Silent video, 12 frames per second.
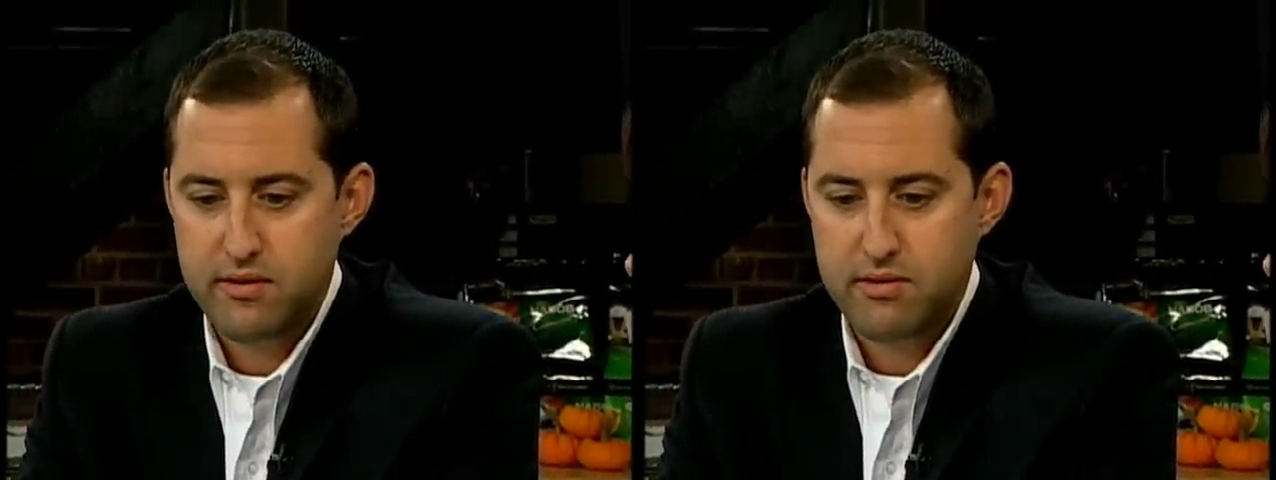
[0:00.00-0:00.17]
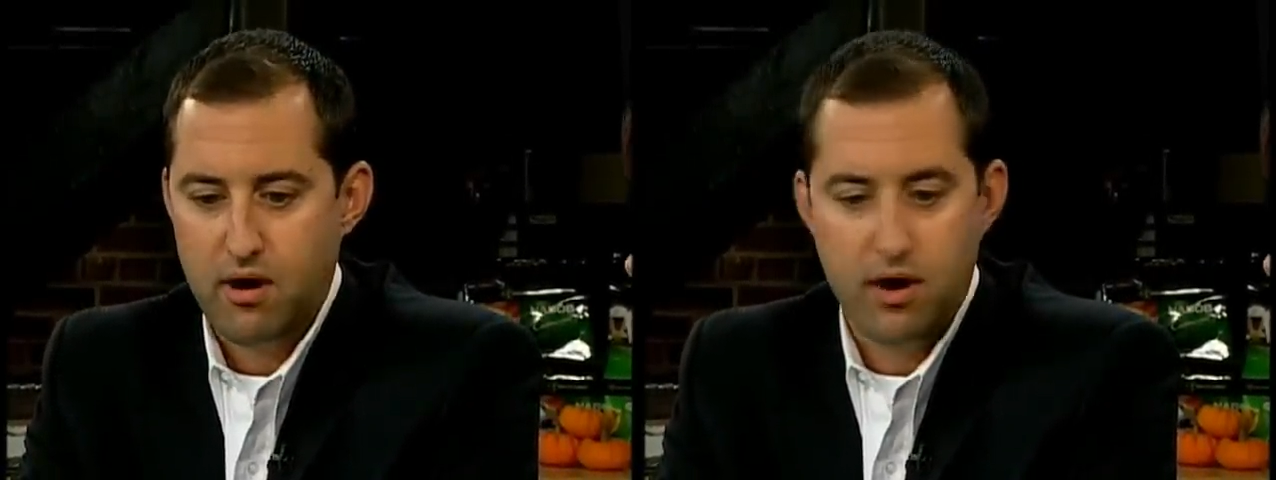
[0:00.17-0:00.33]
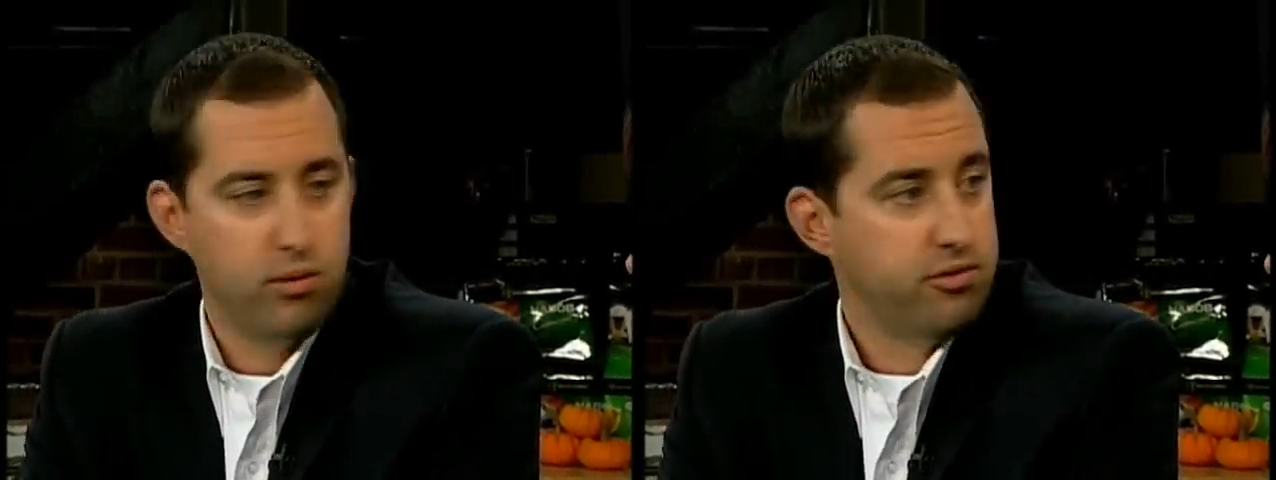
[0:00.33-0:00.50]

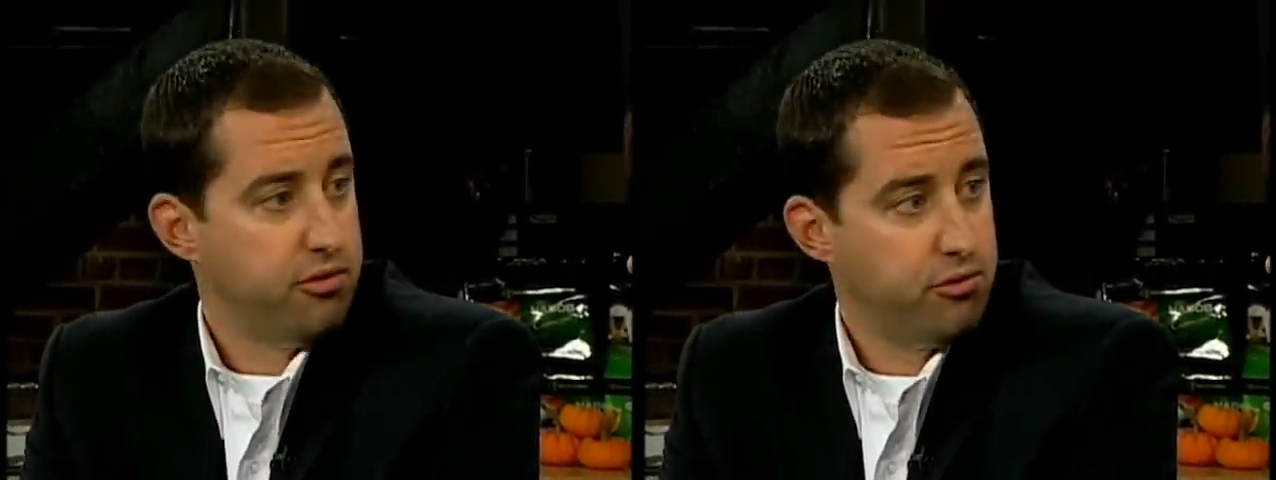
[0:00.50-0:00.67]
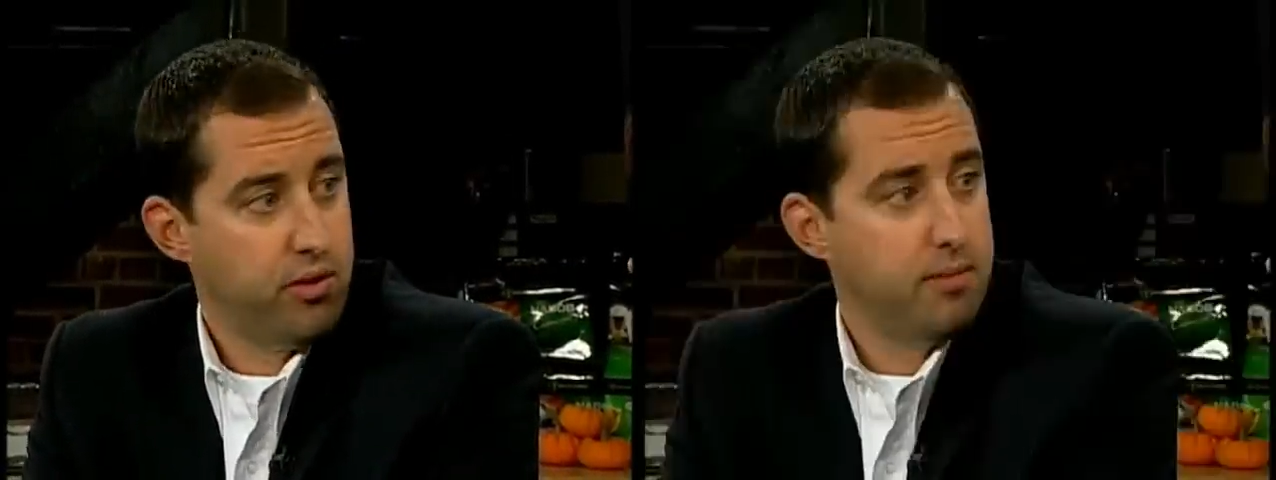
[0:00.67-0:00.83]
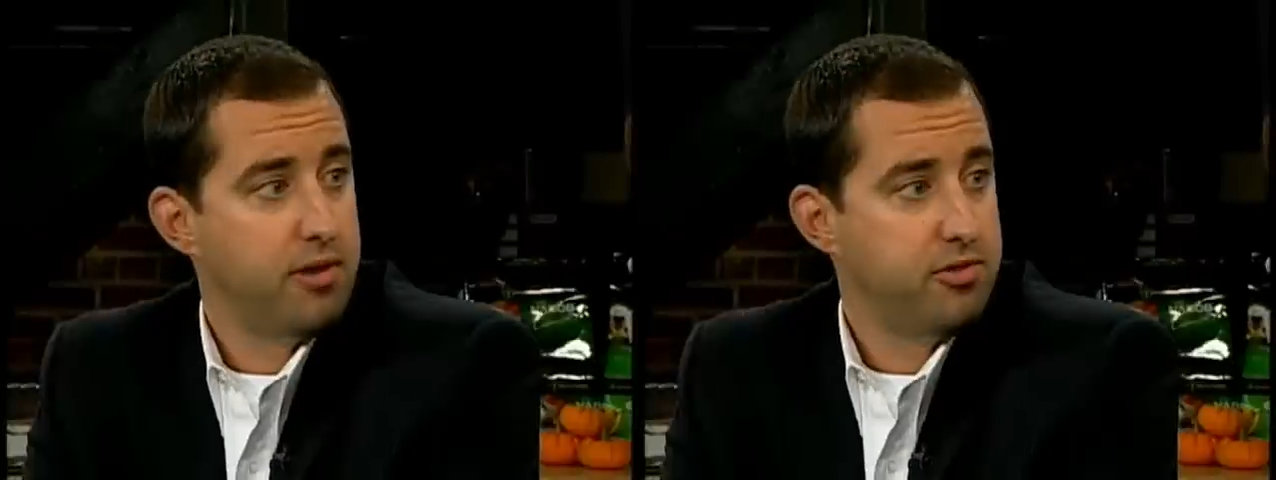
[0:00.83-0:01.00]
thought it was a
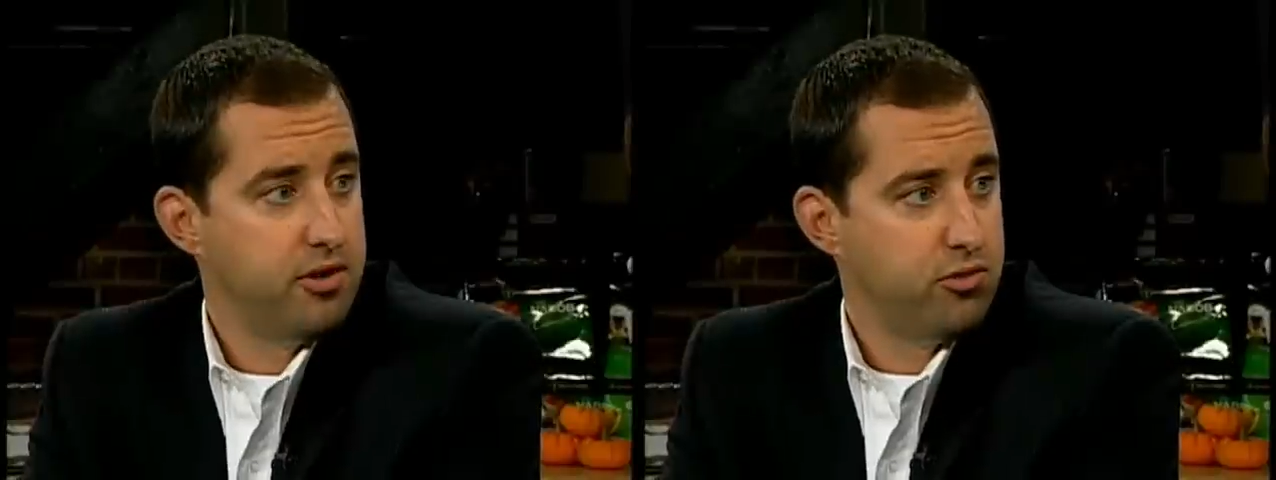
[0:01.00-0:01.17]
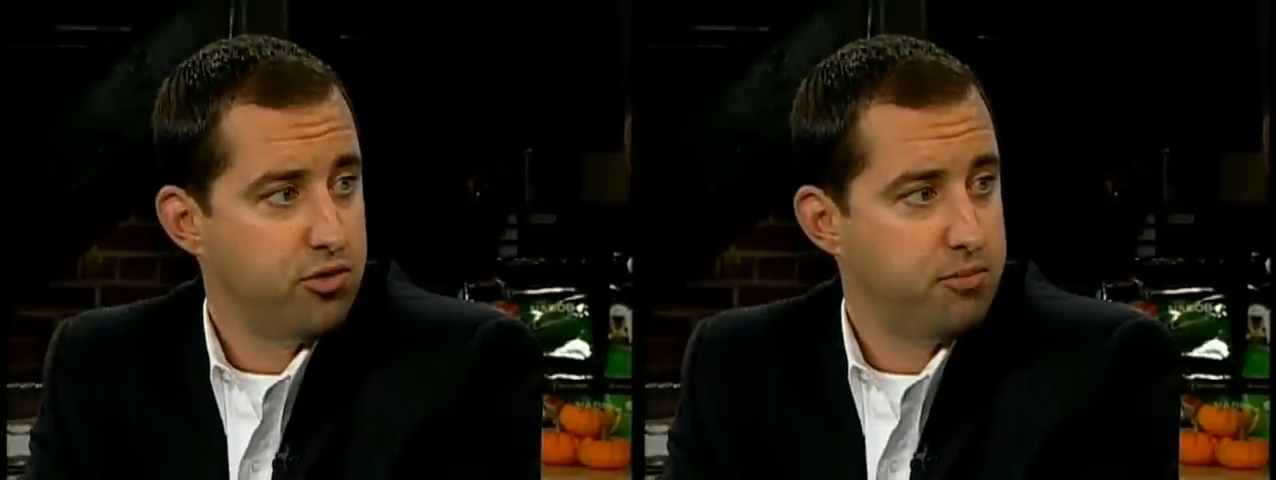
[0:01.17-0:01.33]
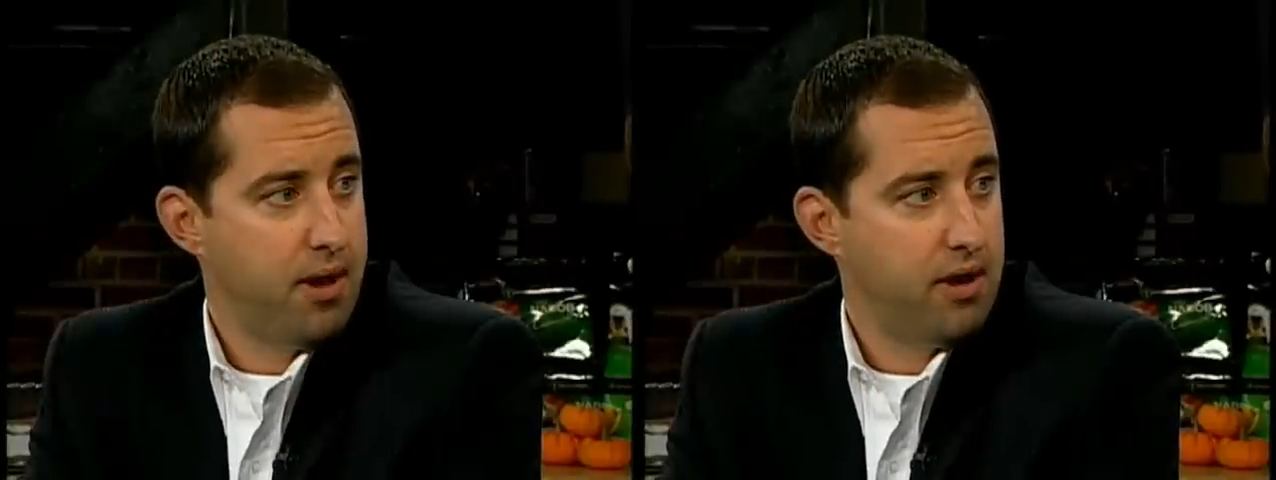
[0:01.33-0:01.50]
3-month
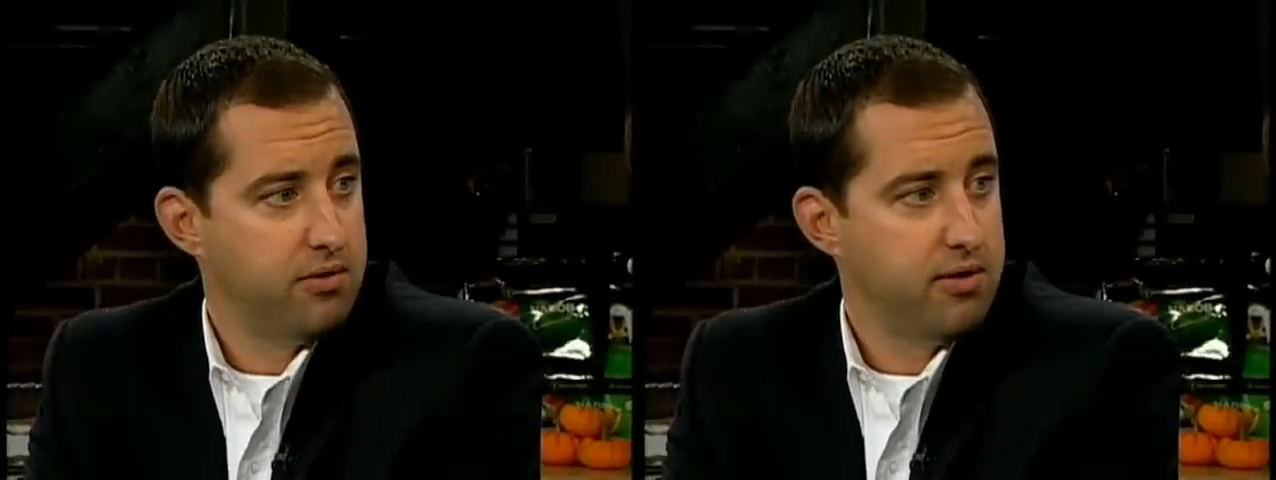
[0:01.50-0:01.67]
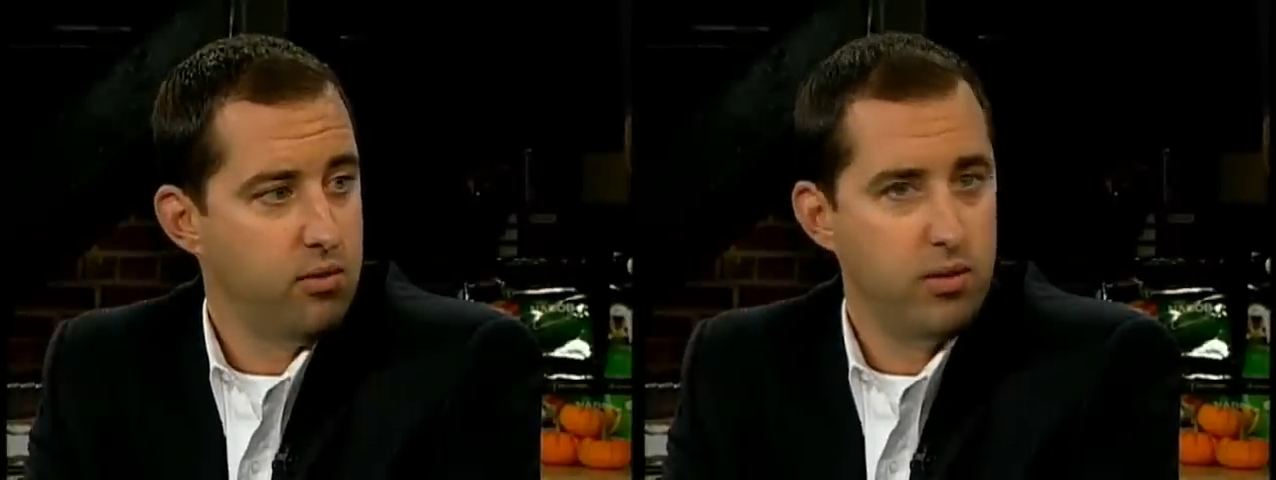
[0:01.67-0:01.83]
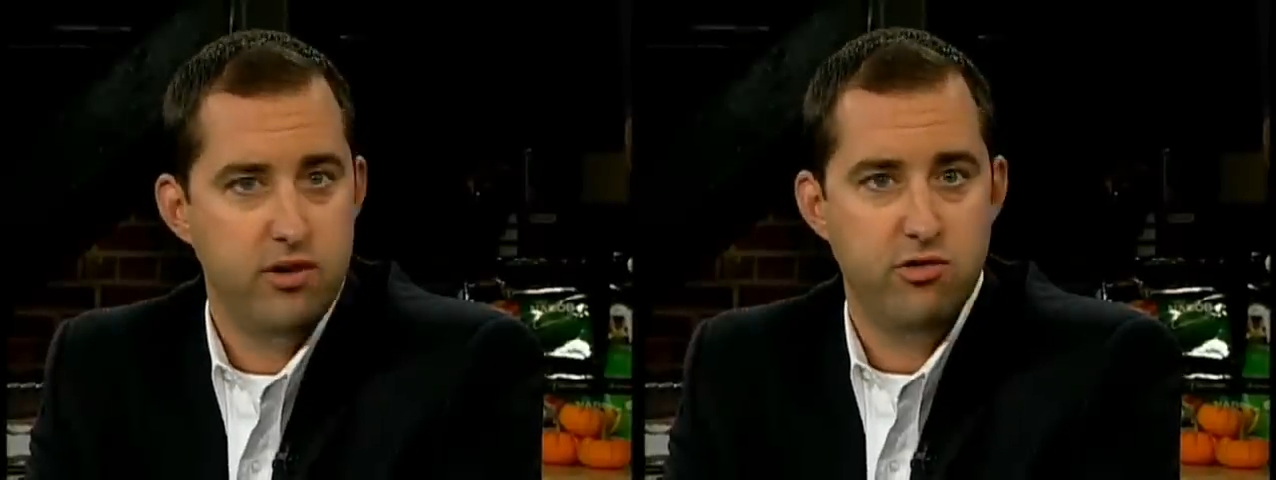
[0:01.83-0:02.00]
interest penalty,
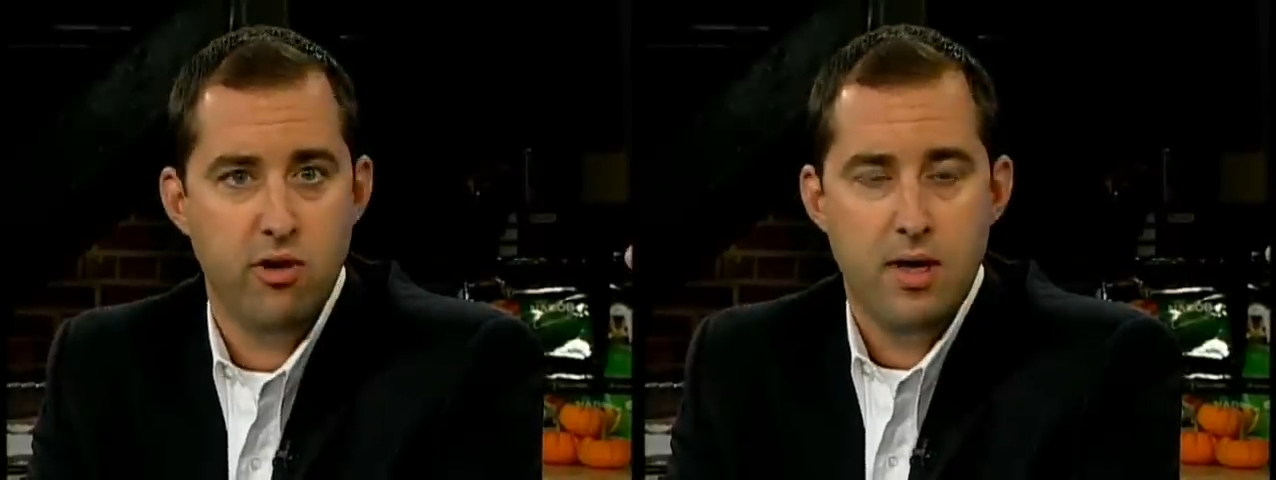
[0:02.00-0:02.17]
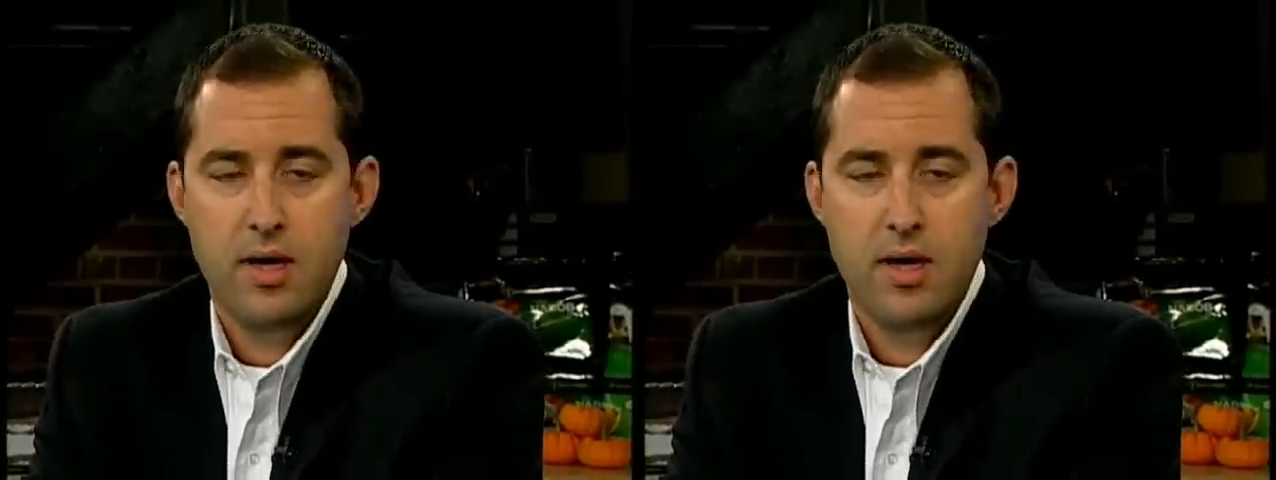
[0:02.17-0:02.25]
which,